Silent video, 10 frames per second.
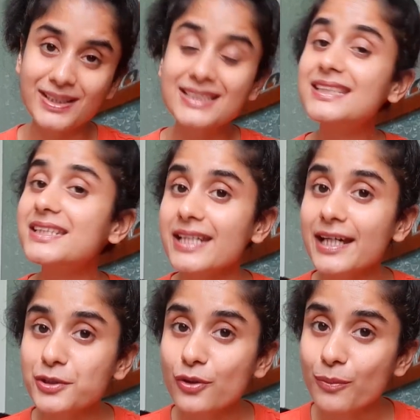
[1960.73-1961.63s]
Stay
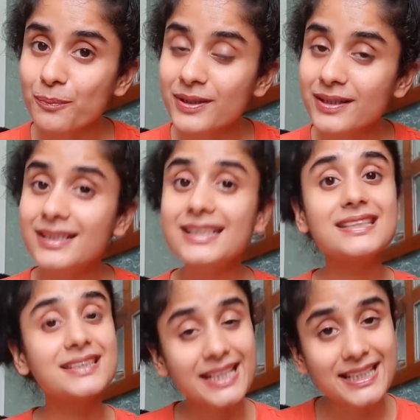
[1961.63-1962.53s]
at home,
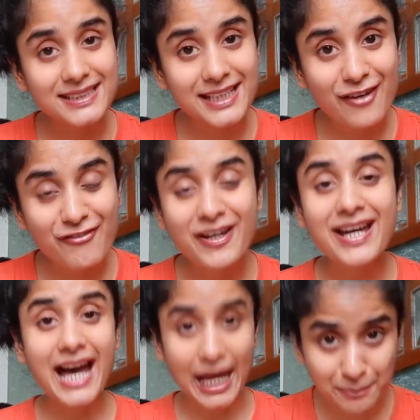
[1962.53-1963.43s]
stay safe,
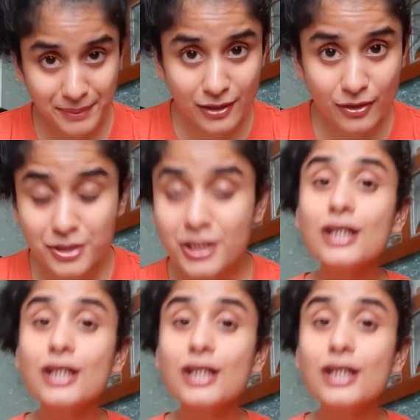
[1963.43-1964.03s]
and be good.